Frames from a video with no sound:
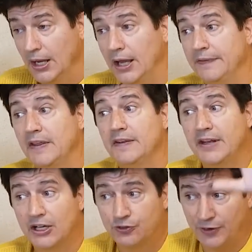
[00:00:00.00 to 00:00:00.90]
And then the
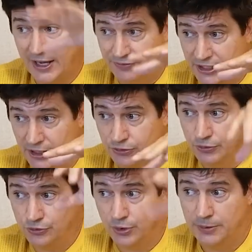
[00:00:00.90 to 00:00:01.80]
next 5 days
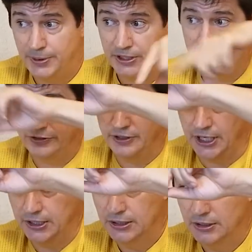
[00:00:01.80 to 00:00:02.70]
was 20 pages a
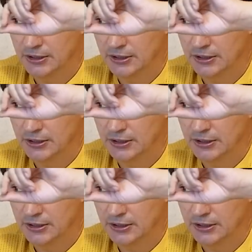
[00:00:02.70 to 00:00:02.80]
day.